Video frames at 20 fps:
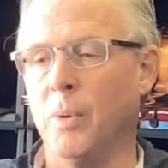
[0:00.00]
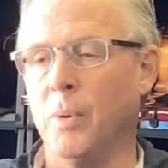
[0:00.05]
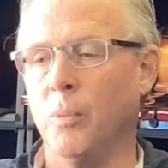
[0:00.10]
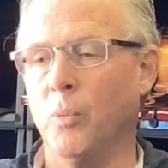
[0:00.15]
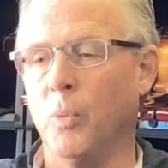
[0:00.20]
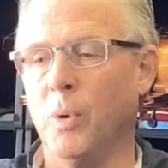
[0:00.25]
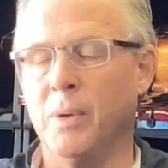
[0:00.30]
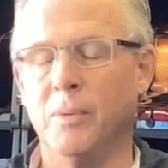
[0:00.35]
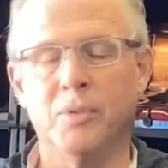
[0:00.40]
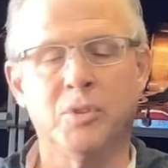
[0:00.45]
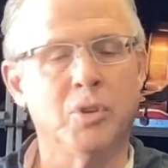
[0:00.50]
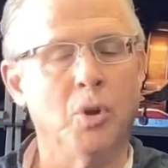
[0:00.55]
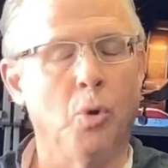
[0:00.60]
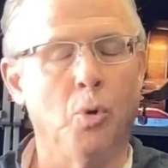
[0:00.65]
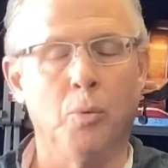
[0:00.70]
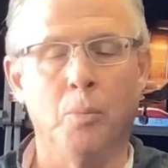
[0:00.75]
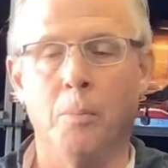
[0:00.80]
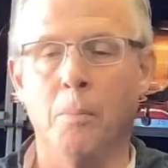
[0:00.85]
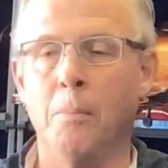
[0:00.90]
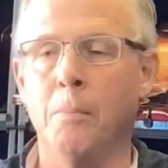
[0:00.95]
we've
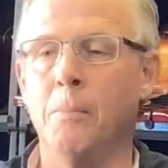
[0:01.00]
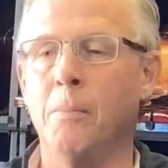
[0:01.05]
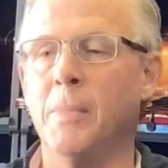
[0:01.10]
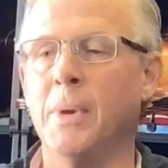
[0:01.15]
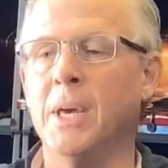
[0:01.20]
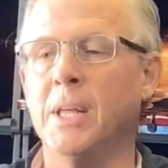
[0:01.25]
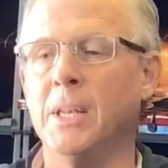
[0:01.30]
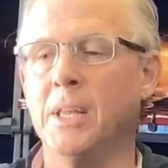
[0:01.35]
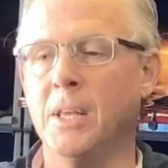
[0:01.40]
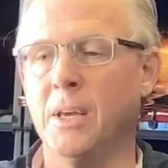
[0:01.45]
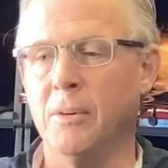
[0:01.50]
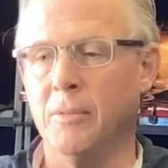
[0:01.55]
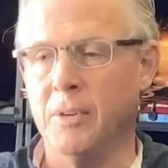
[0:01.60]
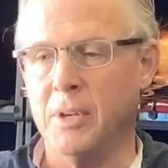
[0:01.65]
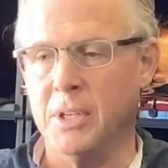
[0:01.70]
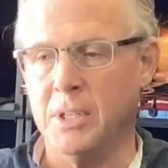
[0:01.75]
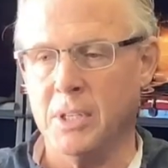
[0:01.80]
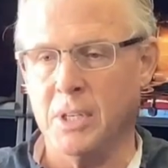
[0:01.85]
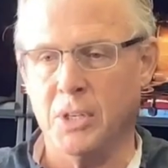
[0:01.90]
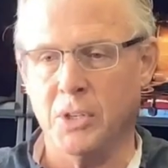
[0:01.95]
sold many of
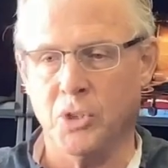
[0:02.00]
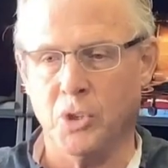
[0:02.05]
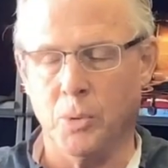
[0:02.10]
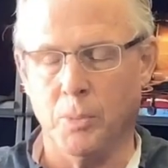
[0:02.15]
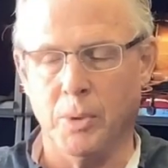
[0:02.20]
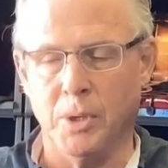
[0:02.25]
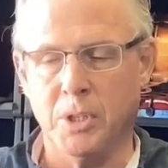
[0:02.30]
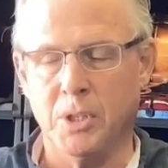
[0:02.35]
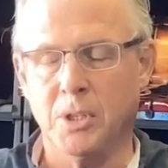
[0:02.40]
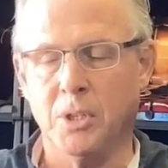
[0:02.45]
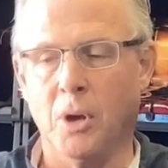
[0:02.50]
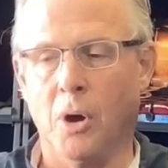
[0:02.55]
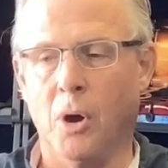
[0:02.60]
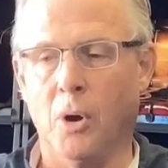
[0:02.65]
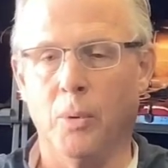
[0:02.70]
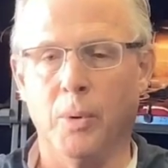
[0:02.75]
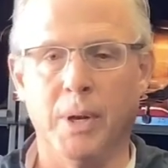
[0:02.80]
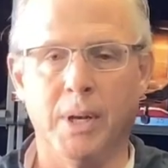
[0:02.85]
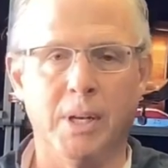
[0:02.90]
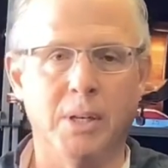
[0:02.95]
his instruments
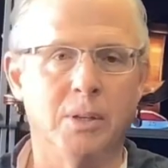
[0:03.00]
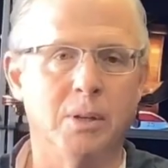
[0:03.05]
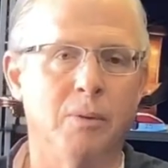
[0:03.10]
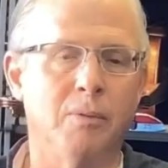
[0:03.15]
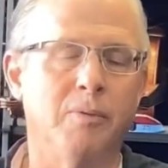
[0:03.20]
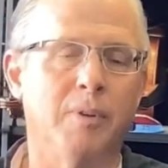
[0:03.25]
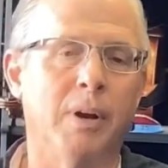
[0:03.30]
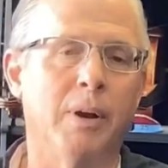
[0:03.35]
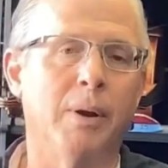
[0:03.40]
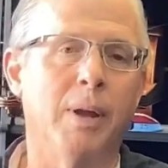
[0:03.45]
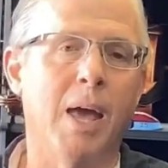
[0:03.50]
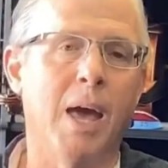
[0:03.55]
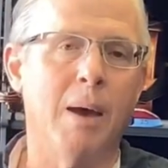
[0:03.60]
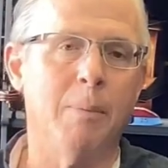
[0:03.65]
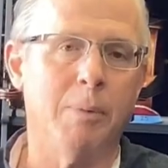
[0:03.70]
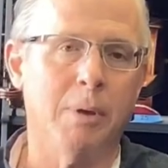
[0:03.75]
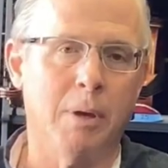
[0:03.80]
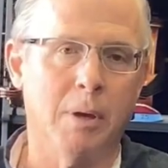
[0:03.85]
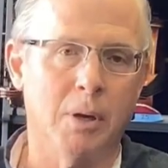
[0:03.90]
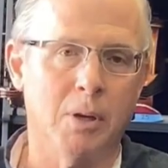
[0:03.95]
already to very
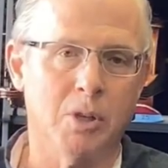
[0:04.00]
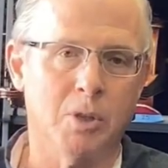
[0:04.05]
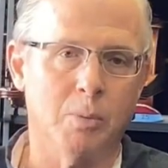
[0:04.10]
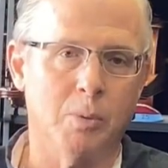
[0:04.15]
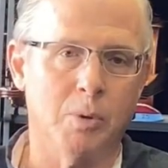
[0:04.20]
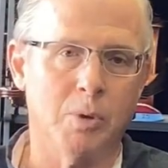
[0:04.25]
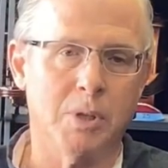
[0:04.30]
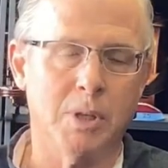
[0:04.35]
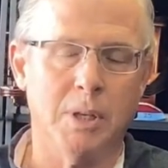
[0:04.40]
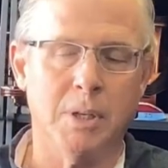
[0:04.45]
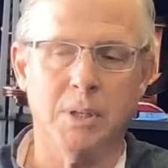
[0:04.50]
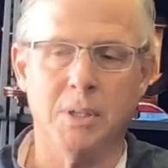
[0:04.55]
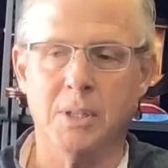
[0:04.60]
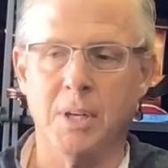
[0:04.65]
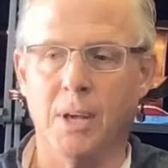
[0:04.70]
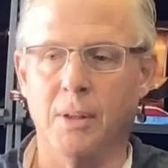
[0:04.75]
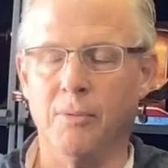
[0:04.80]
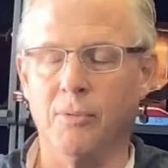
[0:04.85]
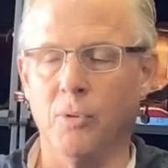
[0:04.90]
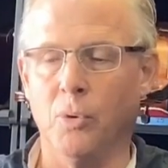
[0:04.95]
happy customers in
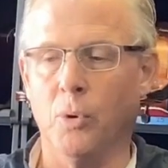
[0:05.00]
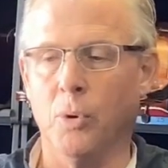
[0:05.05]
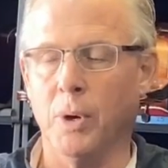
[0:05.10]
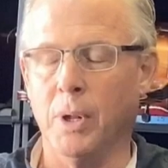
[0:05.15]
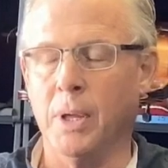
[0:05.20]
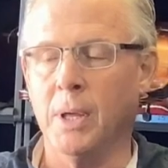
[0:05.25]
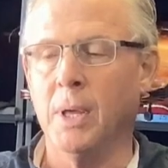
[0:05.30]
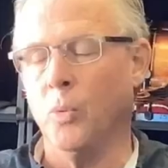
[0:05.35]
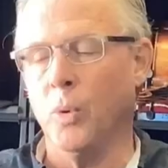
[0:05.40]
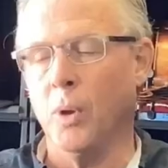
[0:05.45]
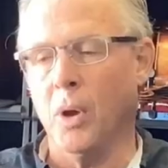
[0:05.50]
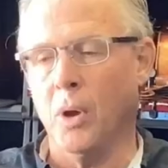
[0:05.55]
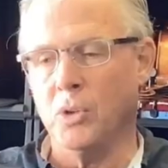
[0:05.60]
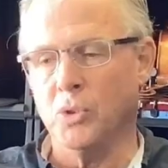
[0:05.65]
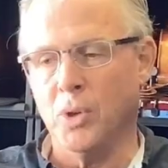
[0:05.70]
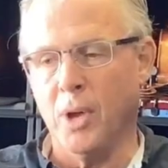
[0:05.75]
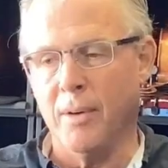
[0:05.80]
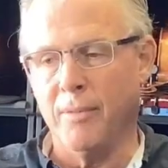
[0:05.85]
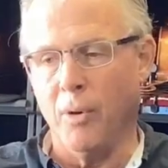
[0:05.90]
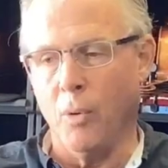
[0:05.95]
South Florida. We
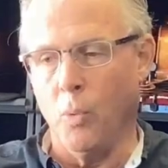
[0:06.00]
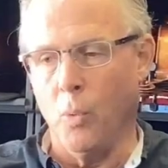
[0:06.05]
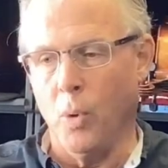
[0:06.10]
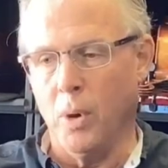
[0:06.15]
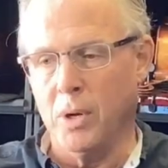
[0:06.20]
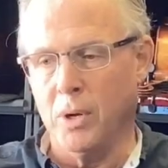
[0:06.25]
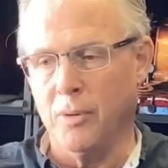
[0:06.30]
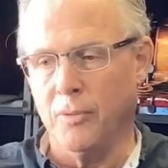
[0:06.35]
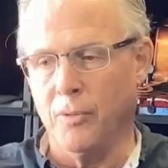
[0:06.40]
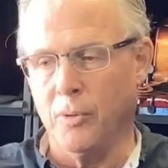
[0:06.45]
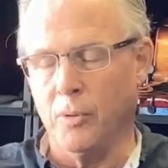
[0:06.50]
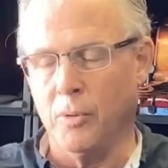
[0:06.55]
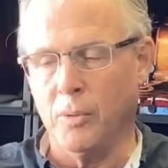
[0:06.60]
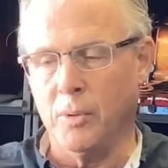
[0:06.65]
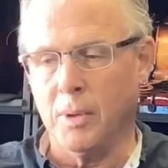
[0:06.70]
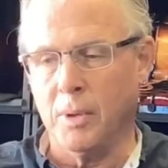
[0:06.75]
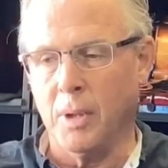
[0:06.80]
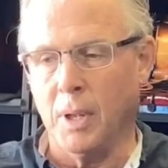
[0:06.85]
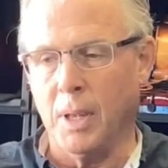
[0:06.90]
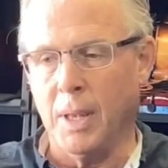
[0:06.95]
also have a wonderful
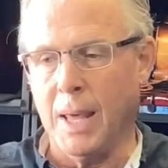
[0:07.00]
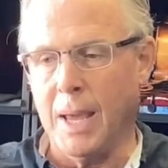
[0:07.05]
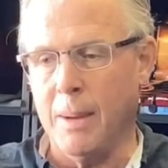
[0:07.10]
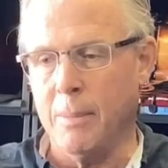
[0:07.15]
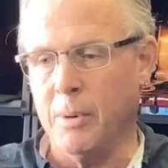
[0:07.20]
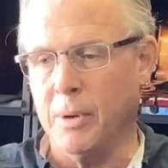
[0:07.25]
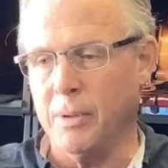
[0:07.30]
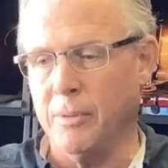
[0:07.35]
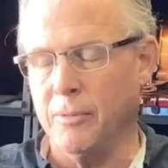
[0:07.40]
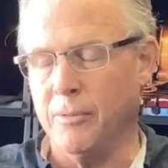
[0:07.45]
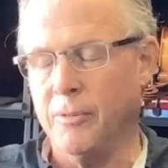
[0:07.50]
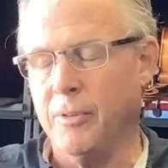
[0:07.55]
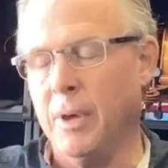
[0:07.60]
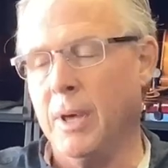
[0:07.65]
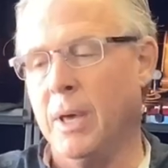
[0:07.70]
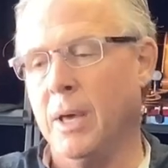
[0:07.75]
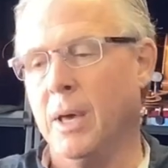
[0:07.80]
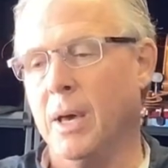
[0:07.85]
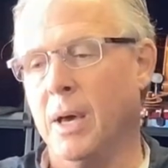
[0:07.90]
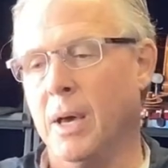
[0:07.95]
collaborative
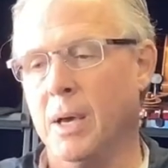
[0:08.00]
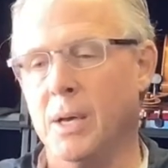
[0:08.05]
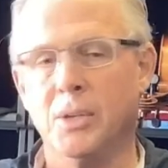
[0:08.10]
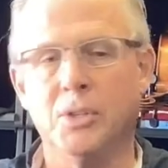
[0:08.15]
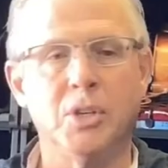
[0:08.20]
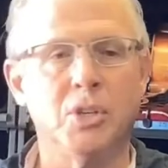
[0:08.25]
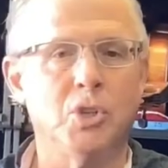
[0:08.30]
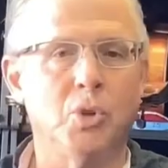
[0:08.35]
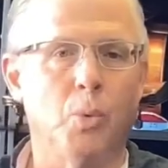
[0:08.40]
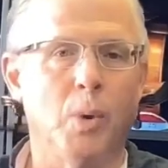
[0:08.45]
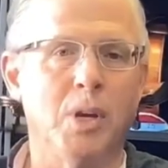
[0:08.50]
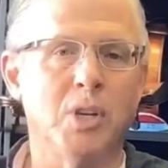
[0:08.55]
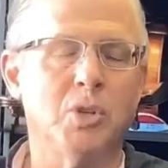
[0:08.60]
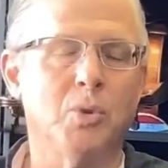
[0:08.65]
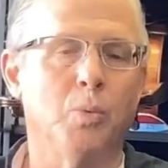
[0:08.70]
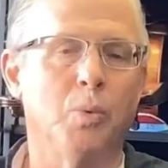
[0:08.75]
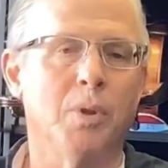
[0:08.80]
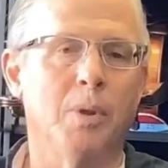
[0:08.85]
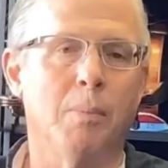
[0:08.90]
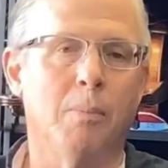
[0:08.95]

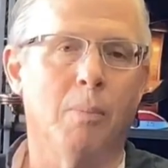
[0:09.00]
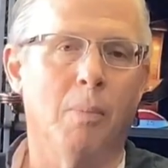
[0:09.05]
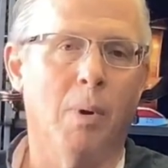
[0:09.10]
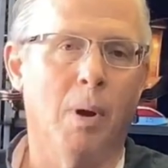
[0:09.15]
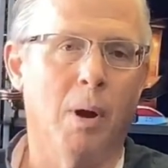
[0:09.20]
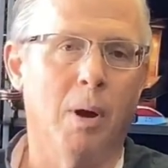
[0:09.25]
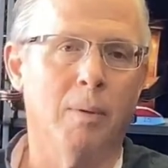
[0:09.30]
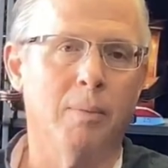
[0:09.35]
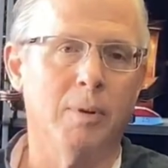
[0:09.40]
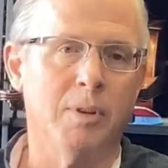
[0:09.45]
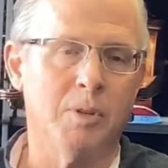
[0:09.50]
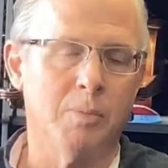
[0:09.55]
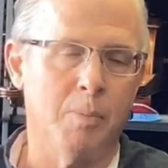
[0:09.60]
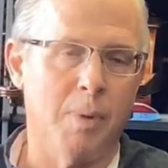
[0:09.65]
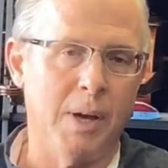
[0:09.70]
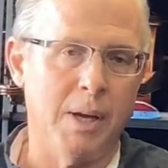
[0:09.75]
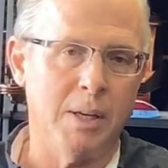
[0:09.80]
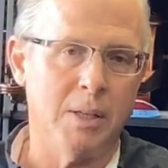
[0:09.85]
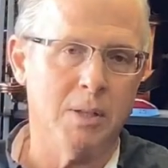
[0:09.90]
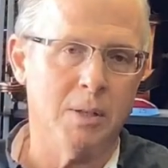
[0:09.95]
situation with a marvelous
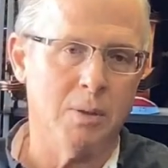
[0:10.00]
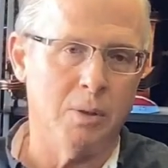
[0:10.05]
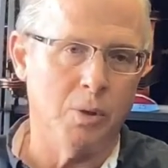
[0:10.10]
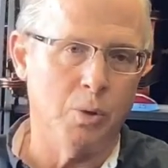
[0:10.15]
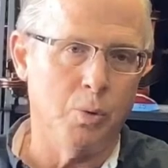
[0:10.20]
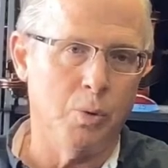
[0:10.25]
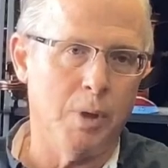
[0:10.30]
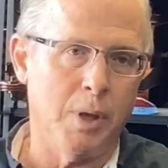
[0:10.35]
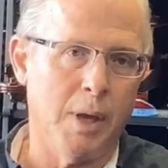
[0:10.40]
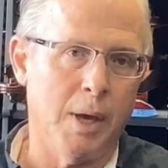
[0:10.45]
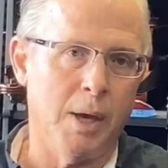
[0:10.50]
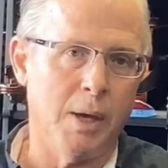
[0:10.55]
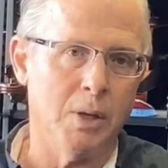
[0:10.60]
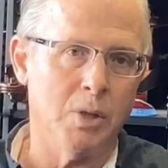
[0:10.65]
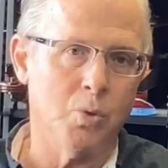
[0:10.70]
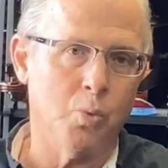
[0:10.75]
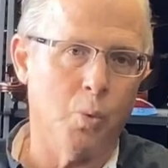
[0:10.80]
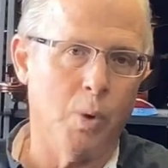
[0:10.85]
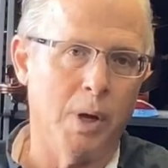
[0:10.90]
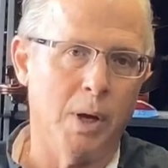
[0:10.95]
bass luthier
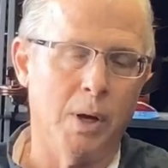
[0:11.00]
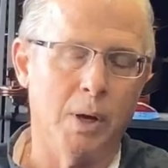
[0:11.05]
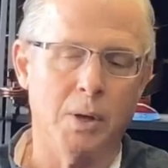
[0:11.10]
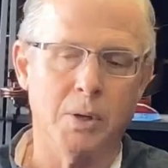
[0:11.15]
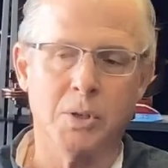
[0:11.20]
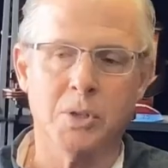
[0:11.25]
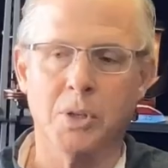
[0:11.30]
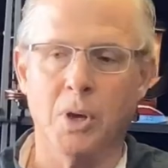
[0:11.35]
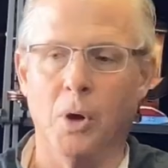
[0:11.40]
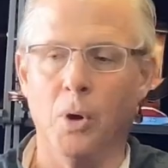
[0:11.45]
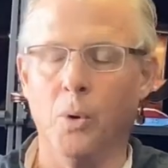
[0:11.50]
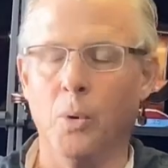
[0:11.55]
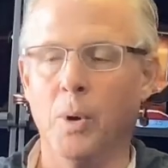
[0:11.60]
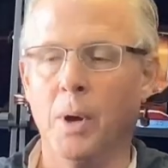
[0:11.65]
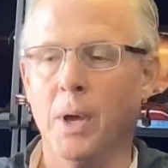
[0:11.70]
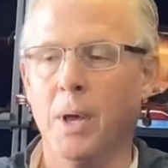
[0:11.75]
as well. So